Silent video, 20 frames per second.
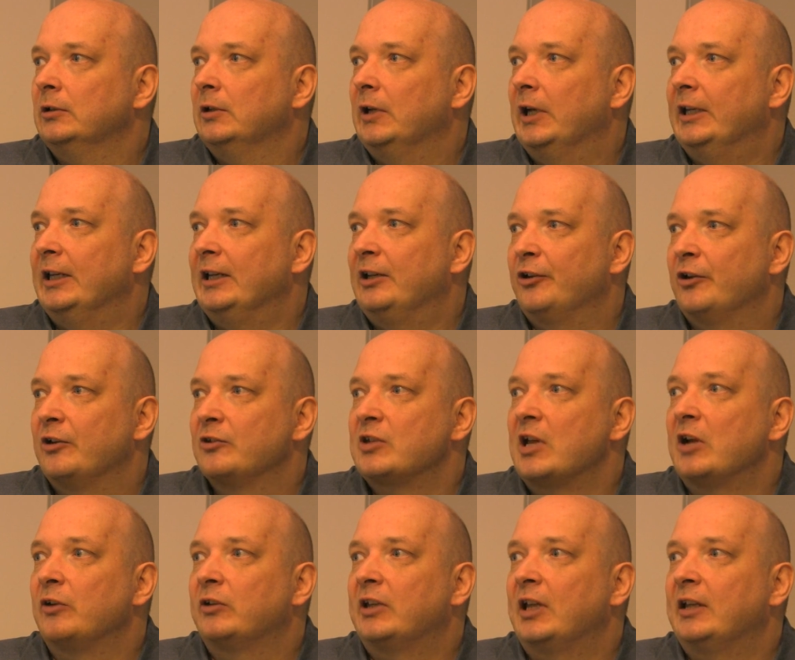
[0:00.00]
And it turns
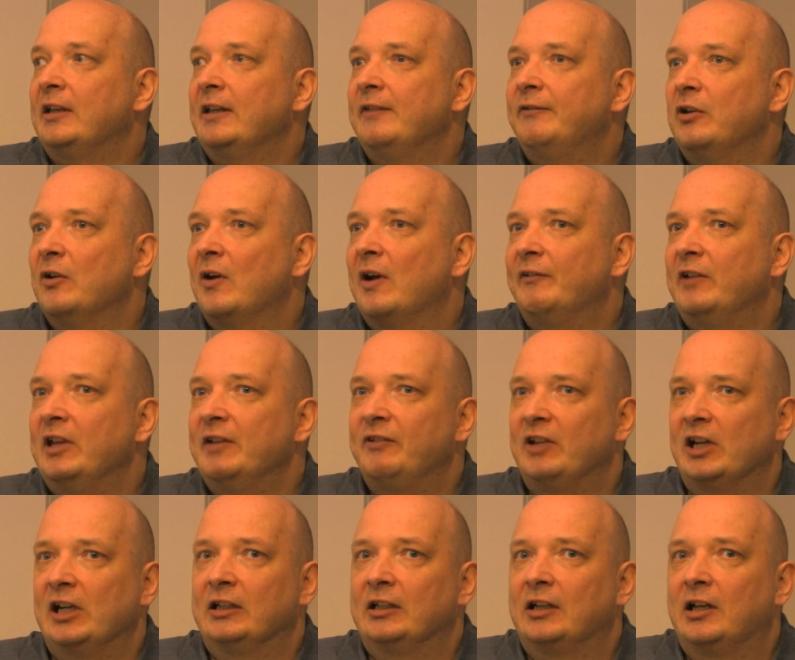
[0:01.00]
out that if you have
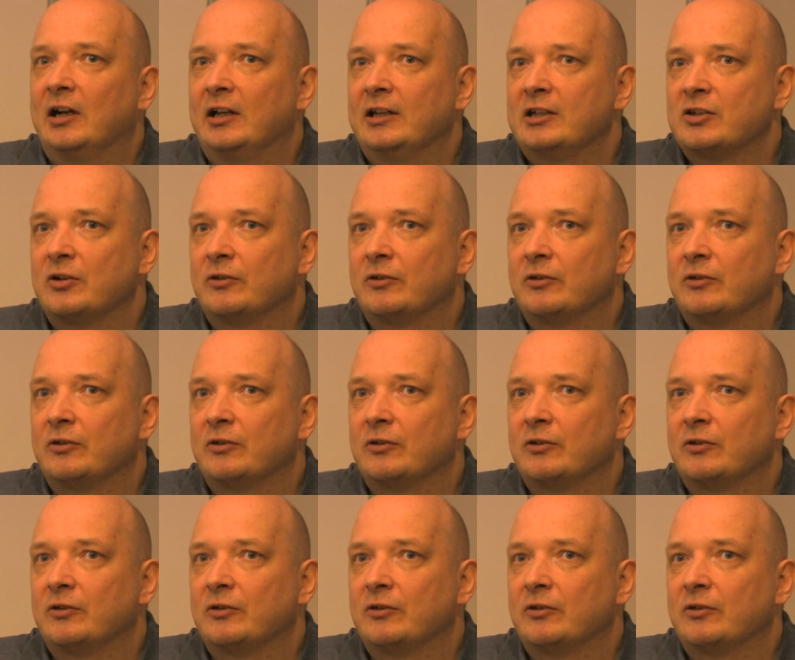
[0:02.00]
different kinds